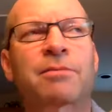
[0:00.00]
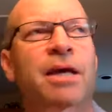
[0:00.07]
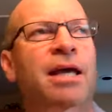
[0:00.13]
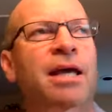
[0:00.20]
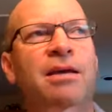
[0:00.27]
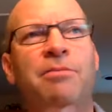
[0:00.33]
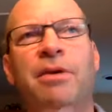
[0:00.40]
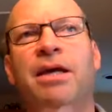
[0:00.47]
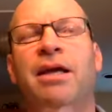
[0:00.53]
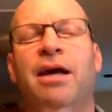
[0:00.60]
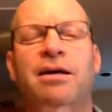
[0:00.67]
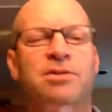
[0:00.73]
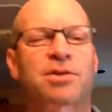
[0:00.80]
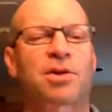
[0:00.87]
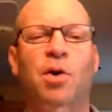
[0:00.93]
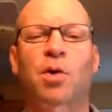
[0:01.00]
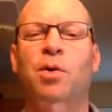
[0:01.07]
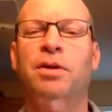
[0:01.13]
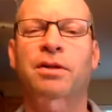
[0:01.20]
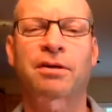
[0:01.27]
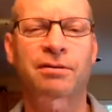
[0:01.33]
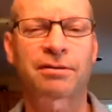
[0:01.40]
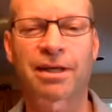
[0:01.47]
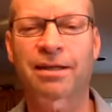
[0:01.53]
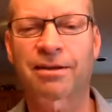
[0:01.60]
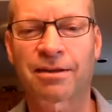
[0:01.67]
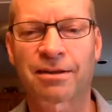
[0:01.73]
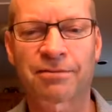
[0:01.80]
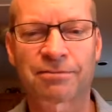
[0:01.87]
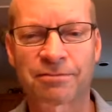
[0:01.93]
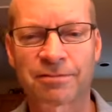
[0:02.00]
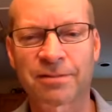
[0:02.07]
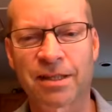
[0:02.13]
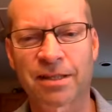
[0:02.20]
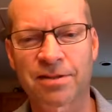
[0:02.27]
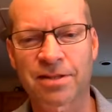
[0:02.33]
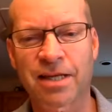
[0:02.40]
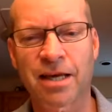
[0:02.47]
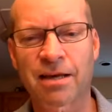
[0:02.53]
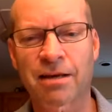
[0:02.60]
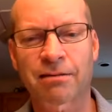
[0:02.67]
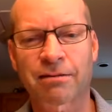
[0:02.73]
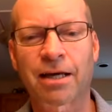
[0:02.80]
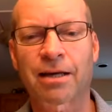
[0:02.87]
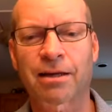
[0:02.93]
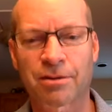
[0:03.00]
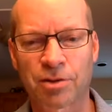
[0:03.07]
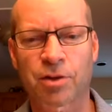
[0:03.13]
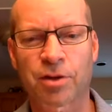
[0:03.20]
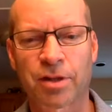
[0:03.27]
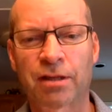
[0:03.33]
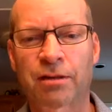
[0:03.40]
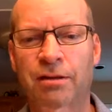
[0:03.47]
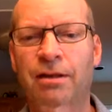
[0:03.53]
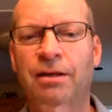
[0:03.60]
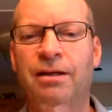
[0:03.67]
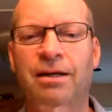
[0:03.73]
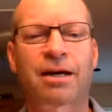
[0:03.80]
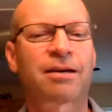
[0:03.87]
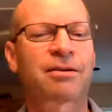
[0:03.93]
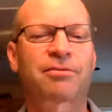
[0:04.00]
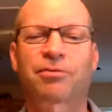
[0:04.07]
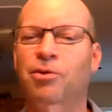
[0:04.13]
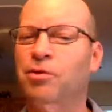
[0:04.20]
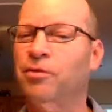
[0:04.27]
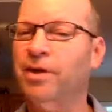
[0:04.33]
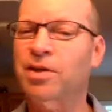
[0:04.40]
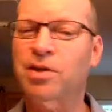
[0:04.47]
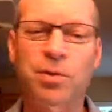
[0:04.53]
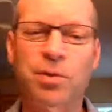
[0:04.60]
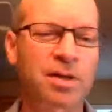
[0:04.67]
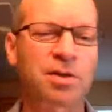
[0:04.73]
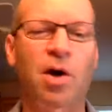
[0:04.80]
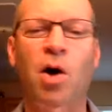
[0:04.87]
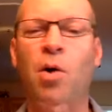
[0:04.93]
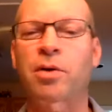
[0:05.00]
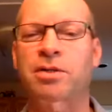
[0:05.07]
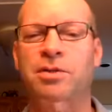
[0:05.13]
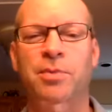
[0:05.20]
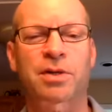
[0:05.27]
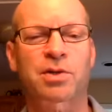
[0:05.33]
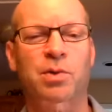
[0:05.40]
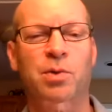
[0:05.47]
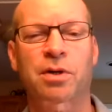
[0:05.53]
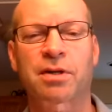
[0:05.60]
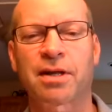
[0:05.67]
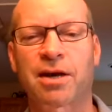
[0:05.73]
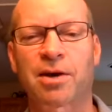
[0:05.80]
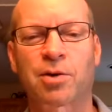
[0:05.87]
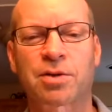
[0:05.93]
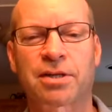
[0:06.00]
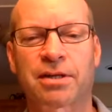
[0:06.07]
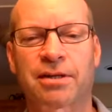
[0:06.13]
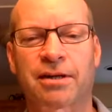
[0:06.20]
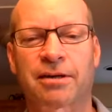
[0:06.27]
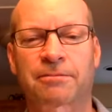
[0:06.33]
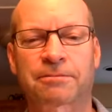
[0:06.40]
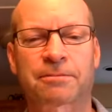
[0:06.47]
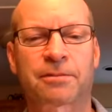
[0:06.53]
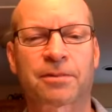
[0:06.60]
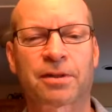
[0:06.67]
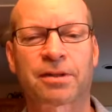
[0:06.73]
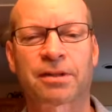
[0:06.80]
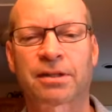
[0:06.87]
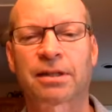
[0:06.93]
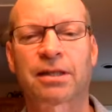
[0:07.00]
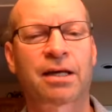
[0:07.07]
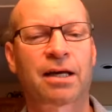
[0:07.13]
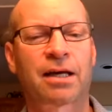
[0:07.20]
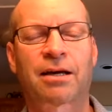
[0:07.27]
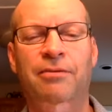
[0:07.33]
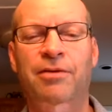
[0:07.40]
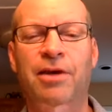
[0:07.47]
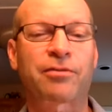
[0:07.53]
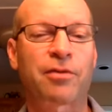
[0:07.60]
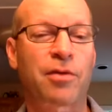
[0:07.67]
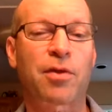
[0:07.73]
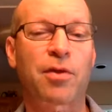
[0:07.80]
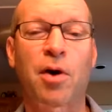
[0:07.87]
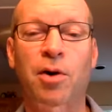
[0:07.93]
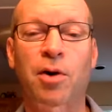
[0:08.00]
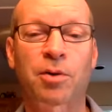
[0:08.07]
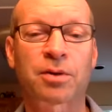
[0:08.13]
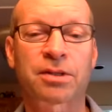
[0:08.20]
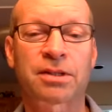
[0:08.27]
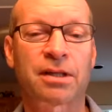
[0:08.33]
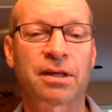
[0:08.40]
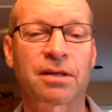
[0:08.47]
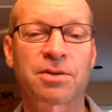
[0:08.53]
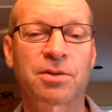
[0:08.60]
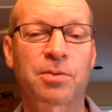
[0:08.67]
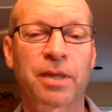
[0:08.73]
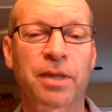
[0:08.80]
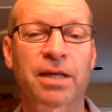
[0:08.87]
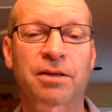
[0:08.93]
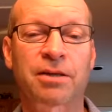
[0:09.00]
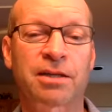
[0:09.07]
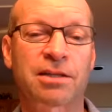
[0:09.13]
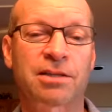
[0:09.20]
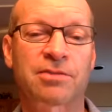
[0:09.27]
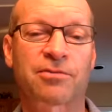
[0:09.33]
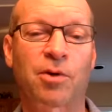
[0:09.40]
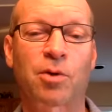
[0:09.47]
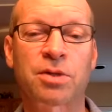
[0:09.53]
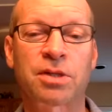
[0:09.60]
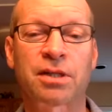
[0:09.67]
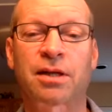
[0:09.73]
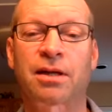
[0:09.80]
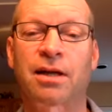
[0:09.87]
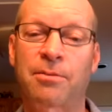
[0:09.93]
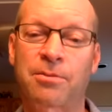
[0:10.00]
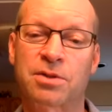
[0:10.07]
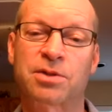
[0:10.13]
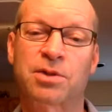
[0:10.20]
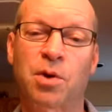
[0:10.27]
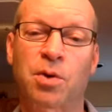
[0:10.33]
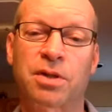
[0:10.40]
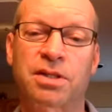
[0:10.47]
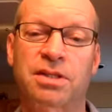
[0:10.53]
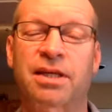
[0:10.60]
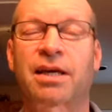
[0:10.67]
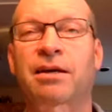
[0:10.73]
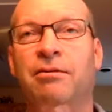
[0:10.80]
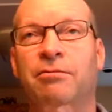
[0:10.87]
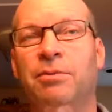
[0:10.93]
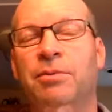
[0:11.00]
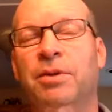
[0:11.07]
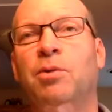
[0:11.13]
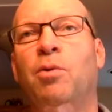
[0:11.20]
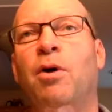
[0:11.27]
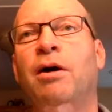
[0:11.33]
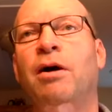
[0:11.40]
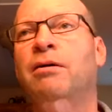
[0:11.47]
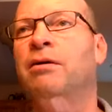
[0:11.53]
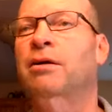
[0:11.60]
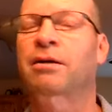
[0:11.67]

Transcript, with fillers: any meat has to go in the in the uh, sink like a turkey, yeah. fruit and vegetables always a big squirt of that goes in there. Yeah. If you have to thaw out uh, some meat because it's frozen and happens to go in the sink with a bit of water